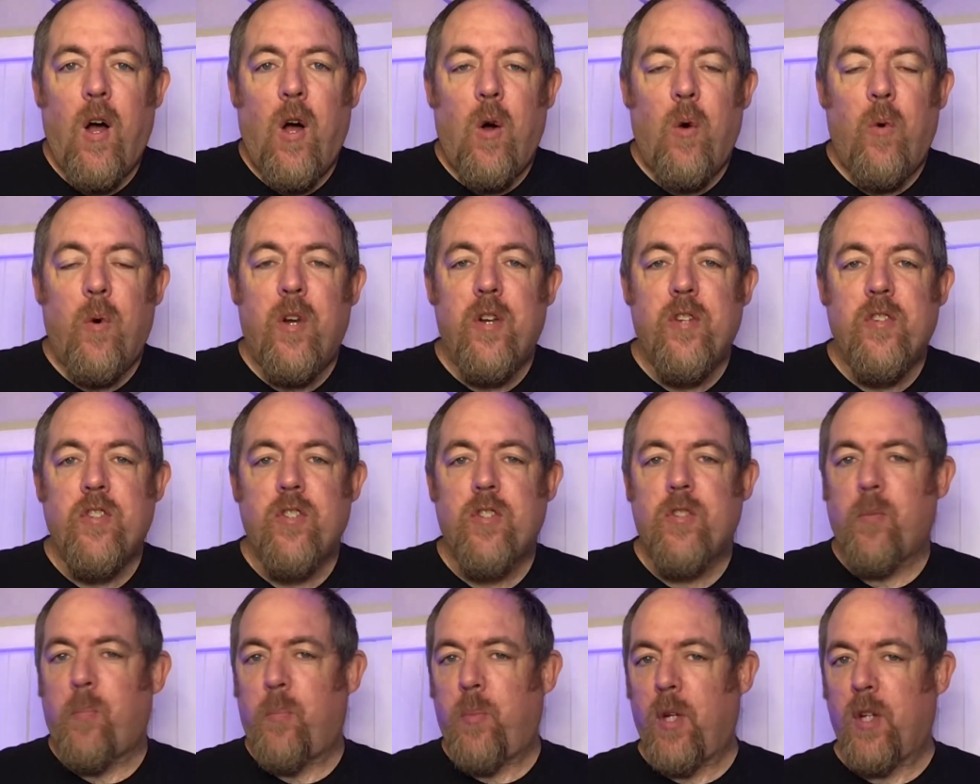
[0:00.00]
what is
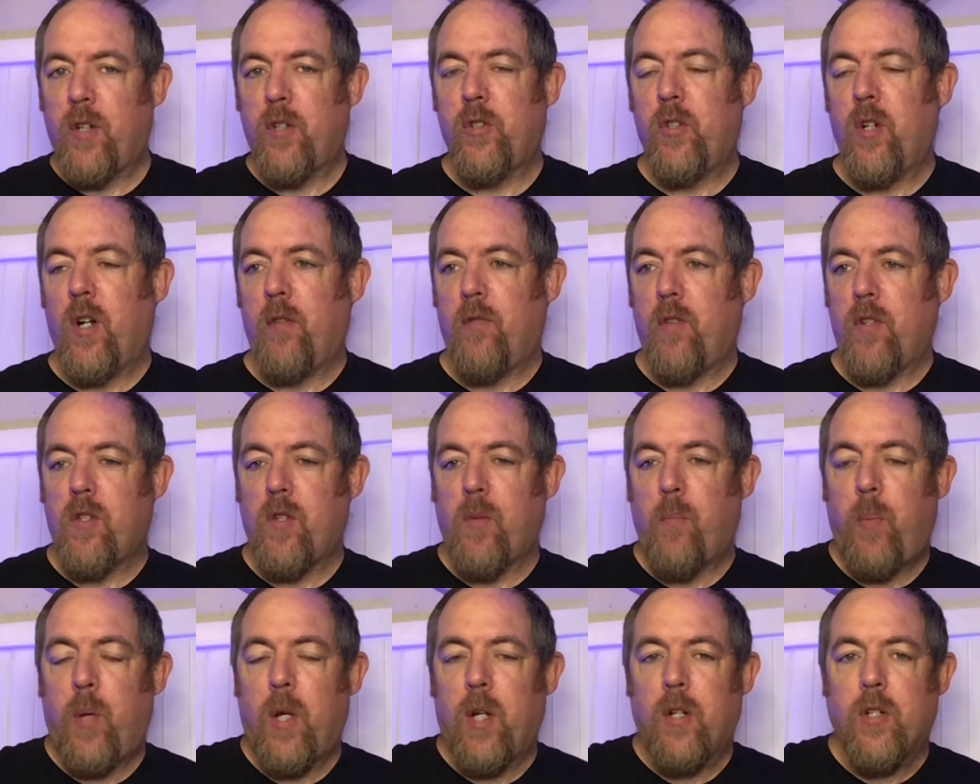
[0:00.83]
this a picture of? It's
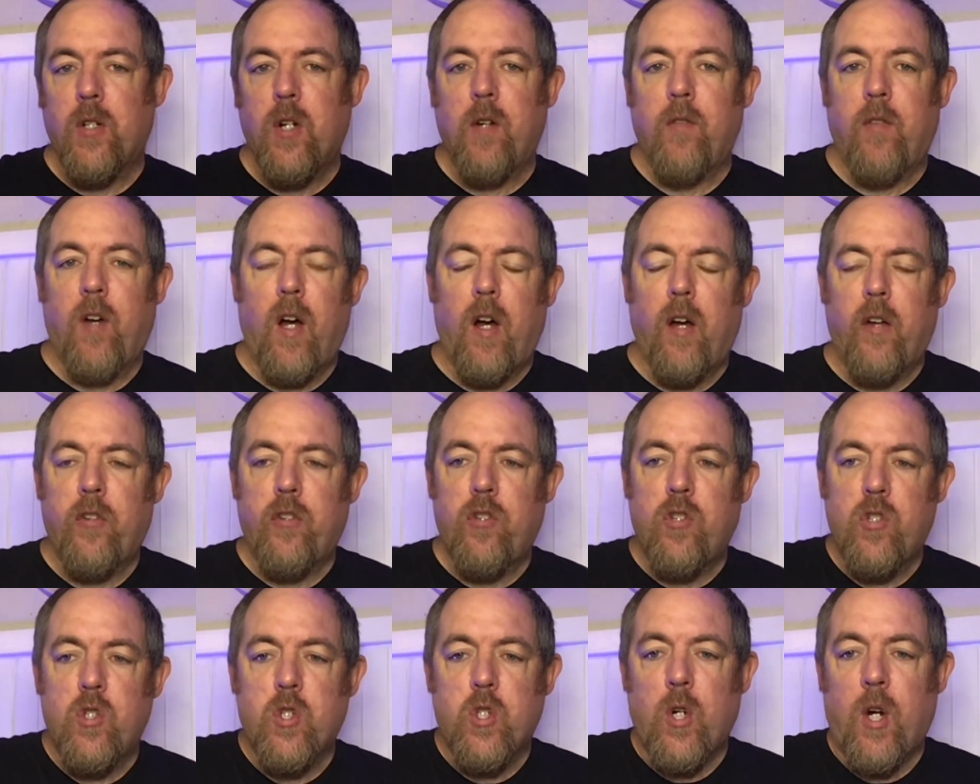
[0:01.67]
a picture of
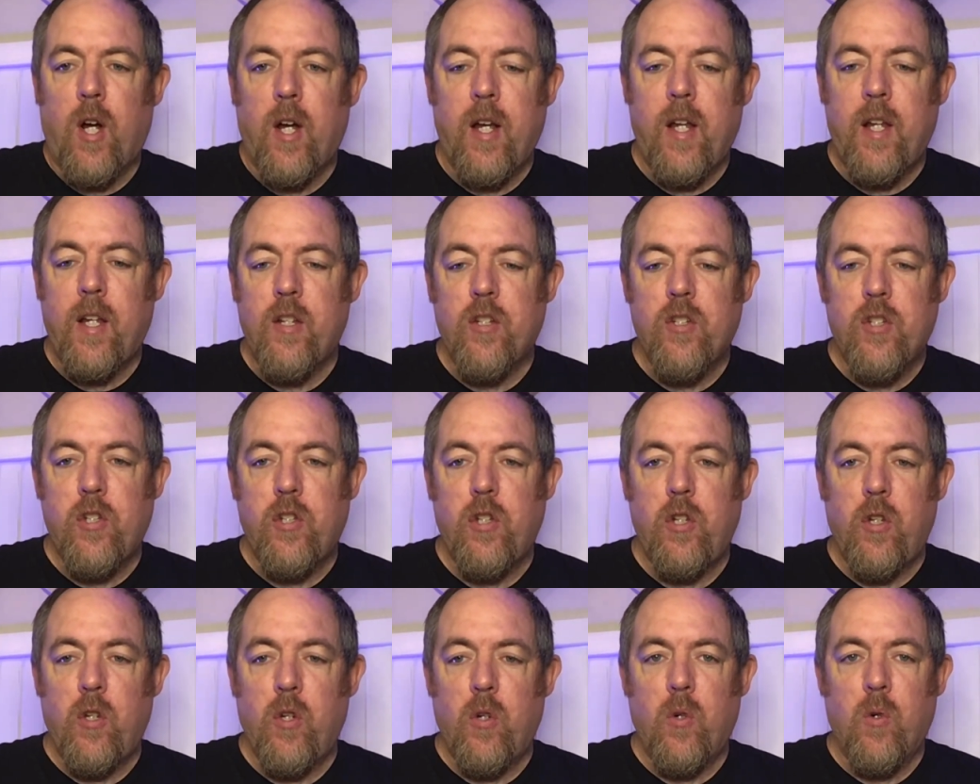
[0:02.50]
us trying
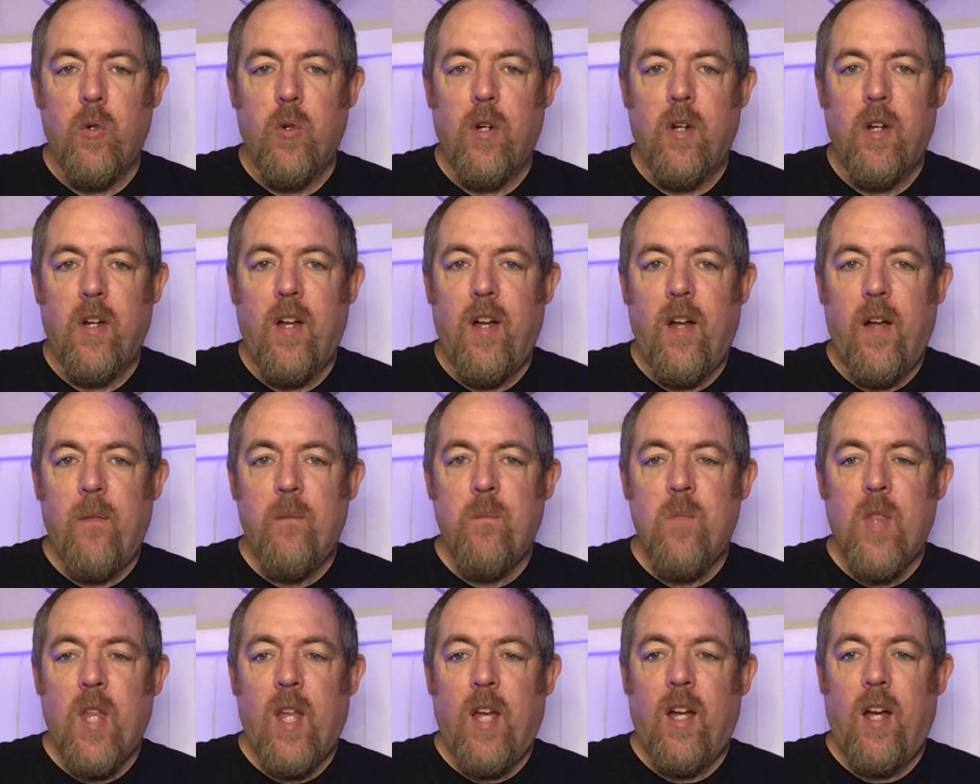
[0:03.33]
to
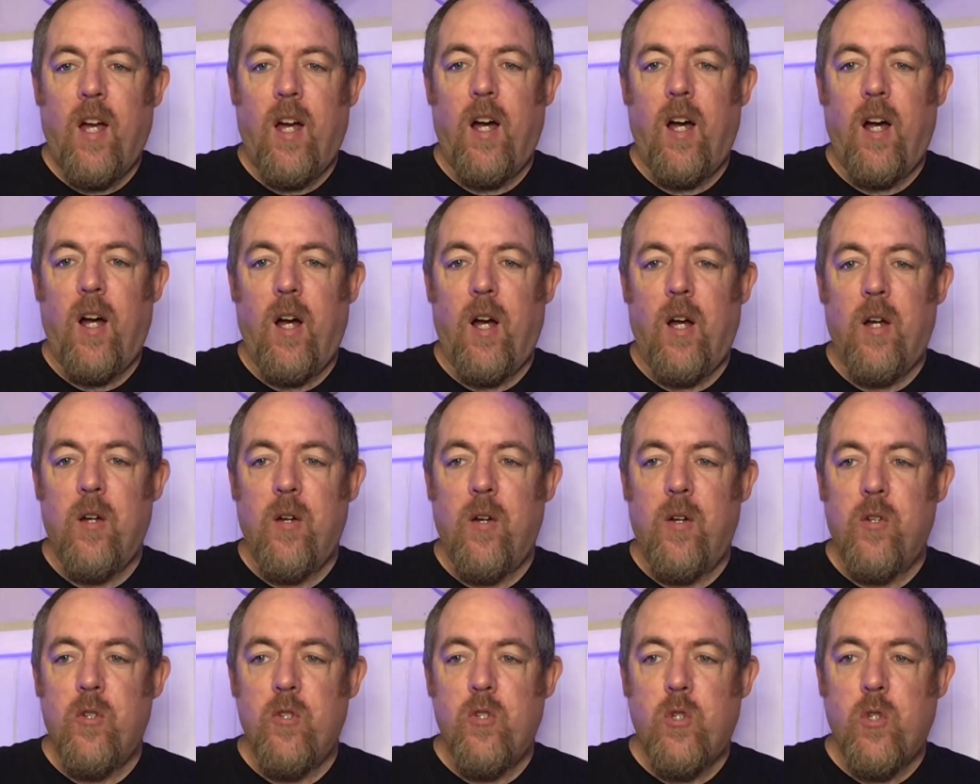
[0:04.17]
uh,
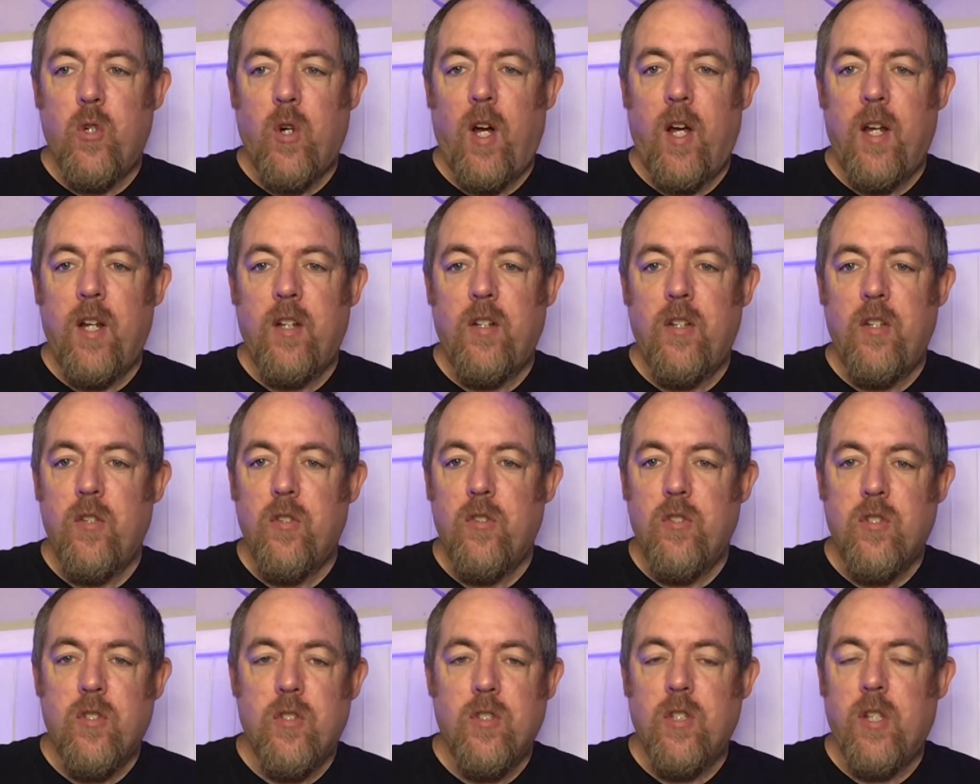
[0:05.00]
trying to
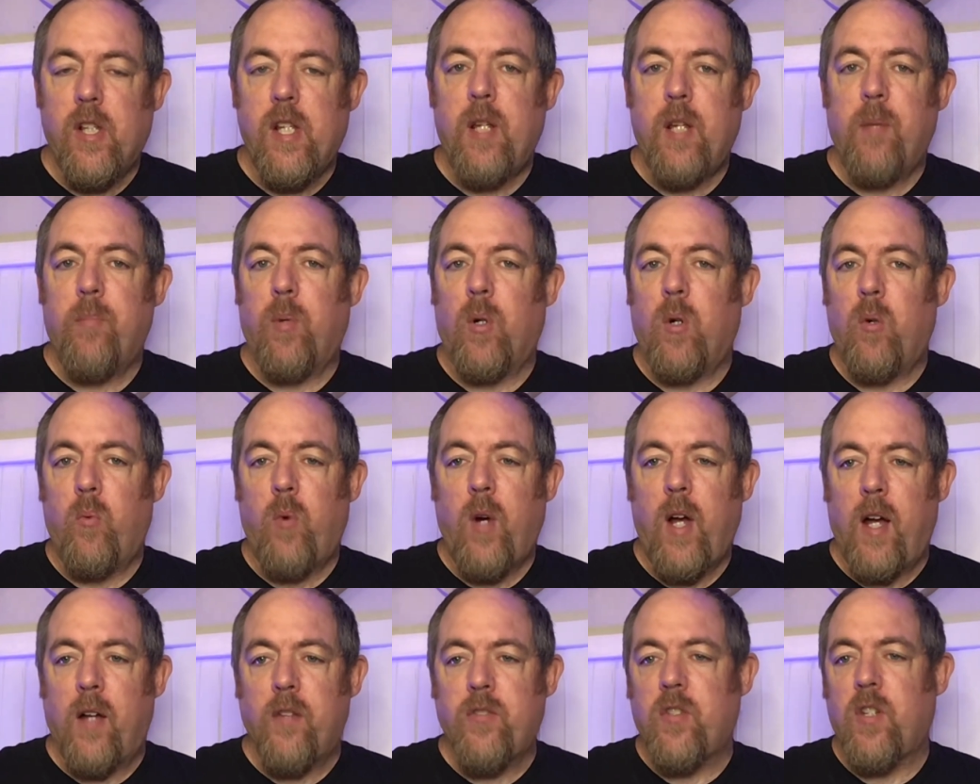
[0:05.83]
sleep or
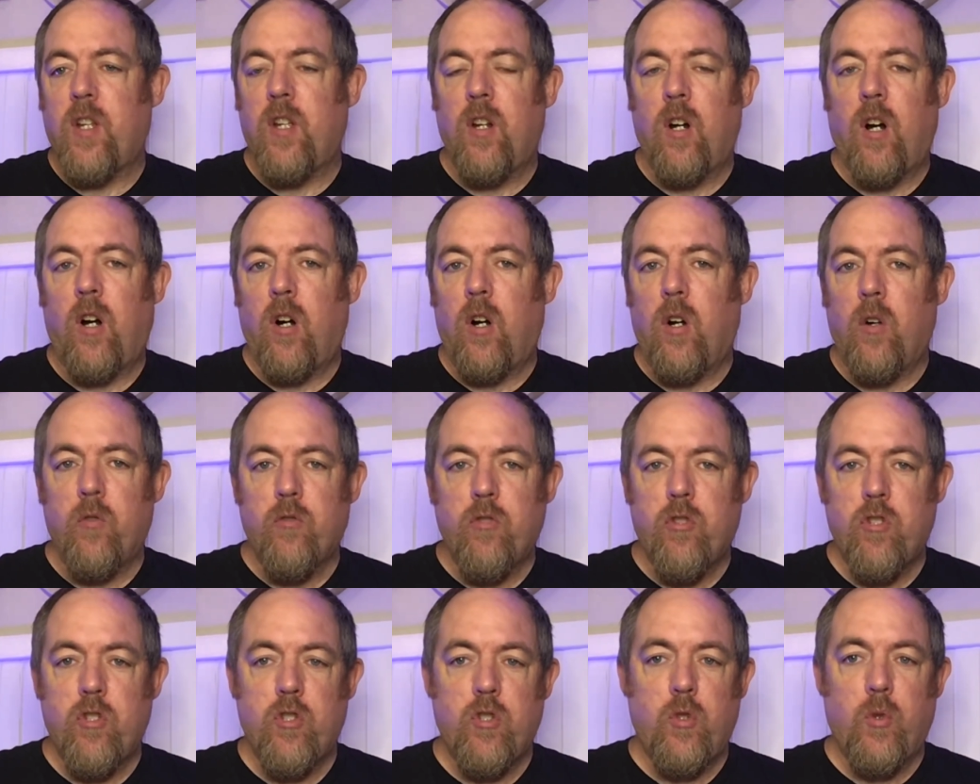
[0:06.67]
rest in our own
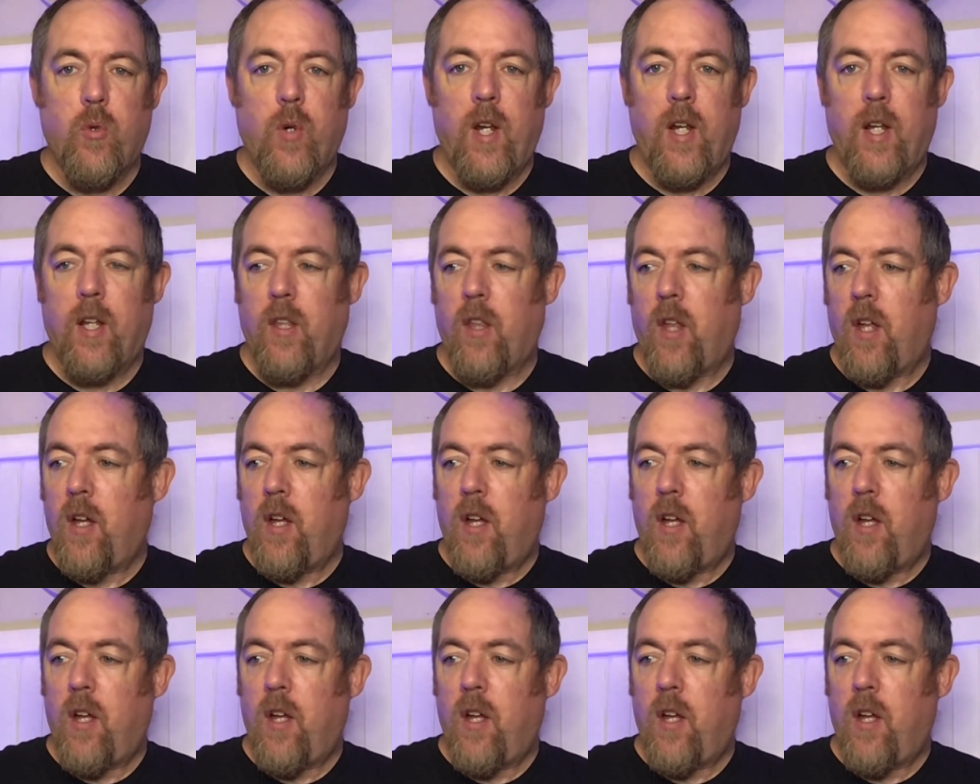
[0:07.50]
strength.